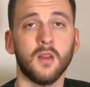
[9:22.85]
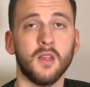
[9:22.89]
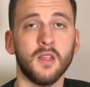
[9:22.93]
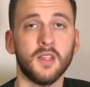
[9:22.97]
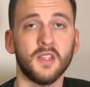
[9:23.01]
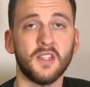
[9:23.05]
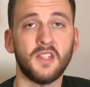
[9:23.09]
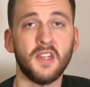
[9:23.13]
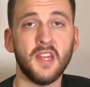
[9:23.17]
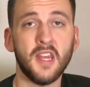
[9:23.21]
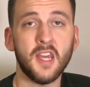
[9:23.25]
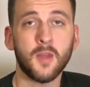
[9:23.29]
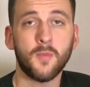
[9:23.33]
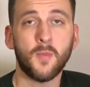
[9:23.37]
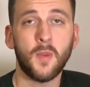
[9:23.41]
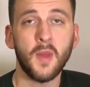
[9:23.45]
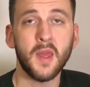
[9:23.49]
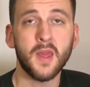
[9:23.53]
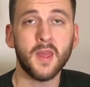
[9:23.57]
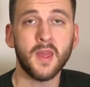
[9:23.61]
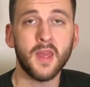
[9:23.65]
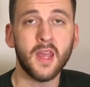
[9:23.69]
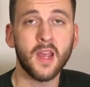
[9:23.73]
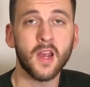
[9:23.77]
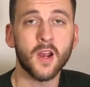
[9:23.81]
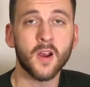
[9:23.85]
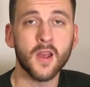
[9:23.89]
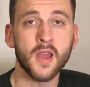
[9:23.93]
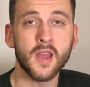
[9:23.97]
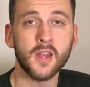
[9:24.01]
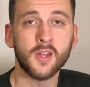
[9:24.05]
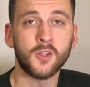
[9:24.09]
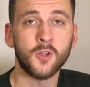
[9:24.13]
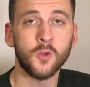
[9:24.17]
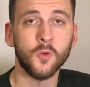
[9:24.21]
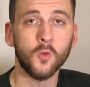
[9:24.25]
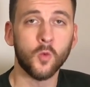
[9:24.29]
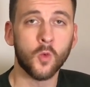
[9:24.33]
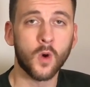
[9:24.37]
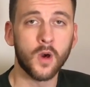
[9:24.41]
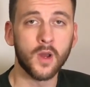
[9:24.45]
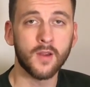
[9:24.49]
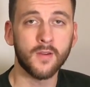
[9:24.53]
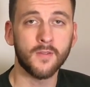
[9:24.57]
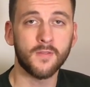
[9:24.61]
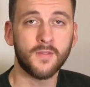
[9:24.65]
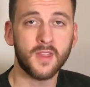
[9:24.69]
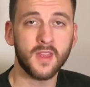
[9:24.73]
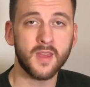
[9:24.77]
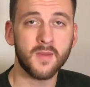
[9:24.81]
Sneak peek here into one
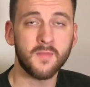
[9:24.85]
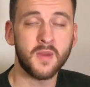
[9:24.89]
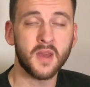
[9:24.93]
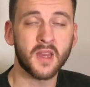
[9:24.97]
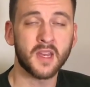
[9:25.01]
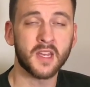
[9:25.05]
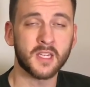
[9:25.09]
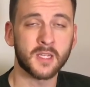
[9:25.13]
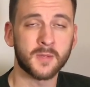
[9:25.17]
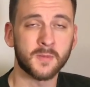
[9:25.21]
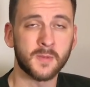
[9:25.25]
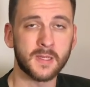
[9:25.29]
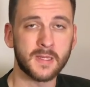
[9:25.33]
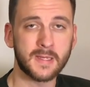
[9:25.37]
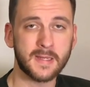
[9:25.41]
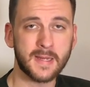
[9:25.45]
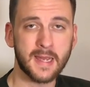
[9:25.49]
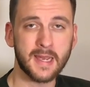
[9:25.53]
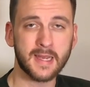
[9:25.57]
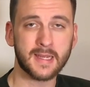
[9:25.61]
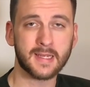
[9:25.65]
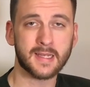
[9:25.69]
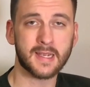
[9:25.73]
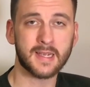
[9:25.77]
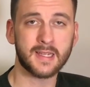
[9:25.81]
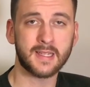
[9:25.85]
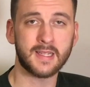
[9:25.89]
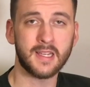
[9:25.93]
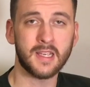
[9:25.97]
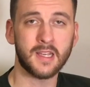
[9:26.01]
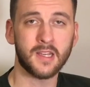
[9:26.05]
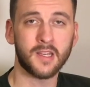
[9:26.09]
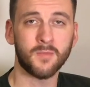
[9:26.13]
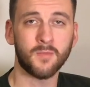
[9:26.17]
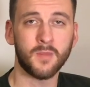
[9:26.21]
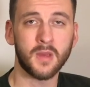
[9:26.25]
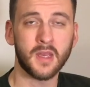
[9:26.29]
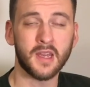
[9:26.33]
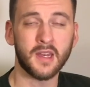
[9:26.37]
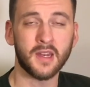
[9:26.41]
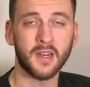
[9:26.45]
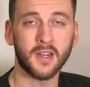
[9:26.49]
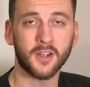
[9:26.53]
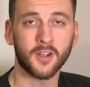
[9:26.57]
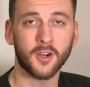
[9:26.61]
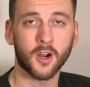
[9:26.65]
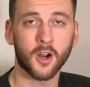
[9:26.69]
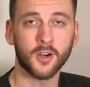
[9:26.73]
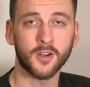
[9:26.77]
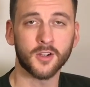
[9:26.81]
of the biggest mistakes I see
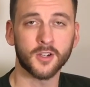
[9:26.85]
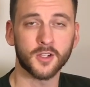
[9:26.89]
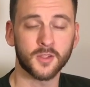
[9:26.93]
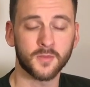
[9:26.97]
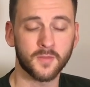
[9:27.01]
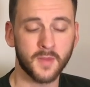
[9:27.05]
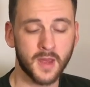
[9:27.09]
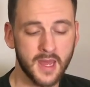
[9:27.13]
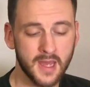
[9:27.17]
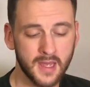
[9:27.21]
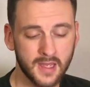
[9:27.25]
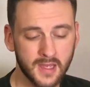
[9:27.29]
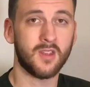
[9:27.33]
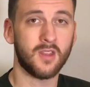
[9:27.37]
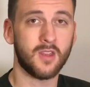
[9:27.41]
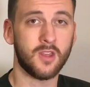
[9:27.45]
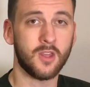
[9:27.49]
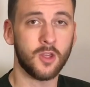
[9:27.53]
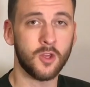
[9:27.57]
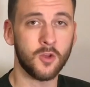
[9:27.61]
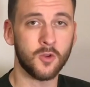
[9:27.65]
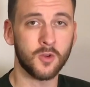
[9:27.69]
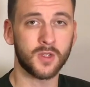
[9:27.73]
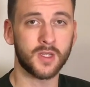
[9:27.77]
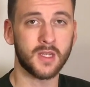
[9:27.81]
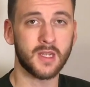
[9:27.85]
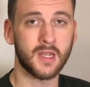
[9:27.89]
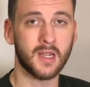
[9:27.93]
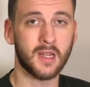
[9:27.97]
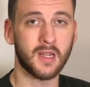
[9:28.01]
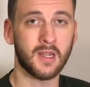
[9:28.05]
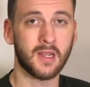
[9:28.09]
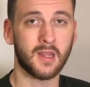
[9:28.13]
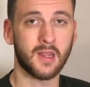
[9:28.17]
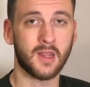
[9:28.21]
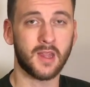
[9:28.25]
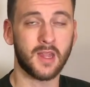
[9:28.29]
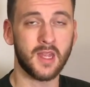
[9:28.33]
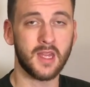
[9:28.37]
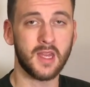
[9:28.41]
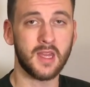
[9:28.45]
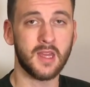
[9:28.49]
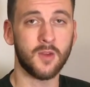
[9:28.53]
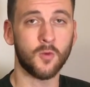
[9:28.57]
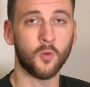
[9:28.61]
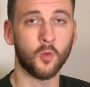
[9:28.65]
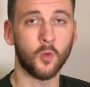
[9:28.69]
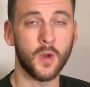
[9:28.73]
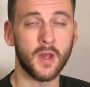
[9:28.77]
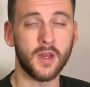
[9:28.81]
beginning gardeners make, using the
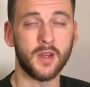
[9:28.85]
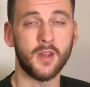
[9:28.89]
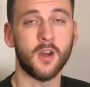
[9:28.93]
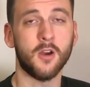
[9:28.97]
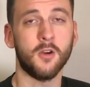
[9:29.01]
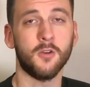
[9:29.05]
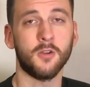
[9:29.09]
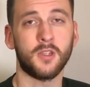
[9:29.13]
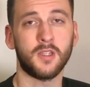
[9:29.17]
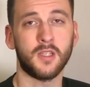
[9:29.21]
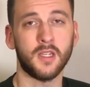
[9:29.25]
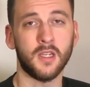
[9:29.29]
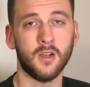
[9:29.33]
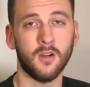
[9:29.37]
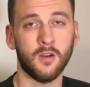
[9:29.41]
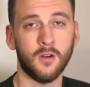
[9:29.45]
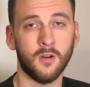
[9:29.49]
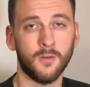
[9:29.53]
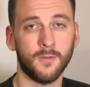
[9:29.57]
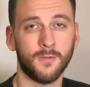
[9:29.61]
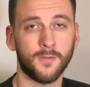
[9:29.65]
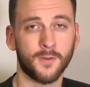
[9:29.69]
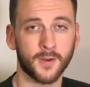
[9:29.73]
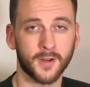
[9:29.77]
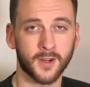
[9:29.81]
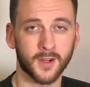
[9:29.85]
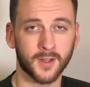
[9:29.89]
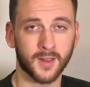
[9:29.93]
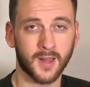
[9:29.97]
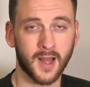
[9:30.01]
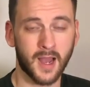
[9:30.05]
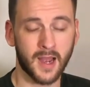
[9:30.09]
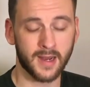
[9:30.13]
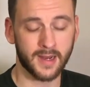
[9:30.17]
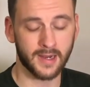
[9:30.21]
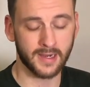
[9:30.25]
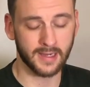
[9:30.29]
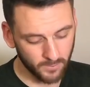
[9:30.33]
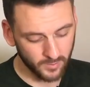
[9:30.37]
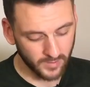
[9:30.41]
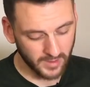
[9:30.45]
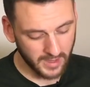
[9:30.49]
windowsill for your lighting.